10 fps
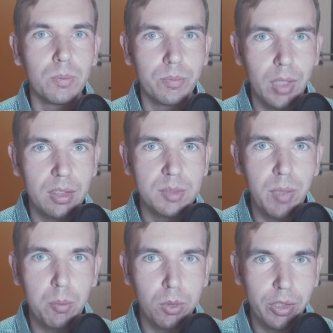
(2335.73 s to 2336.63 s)
that is
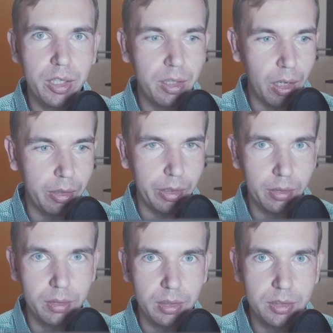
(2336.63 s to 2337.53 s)
my blogging career.
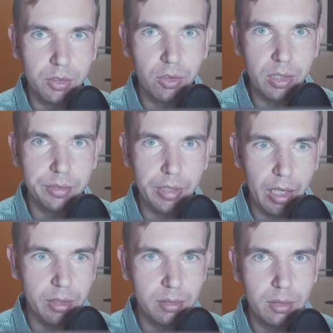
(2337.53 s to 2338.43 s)
It's not at the
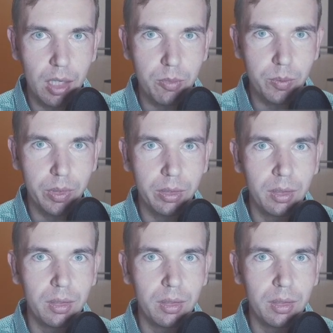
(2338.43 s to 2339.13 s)
end, however,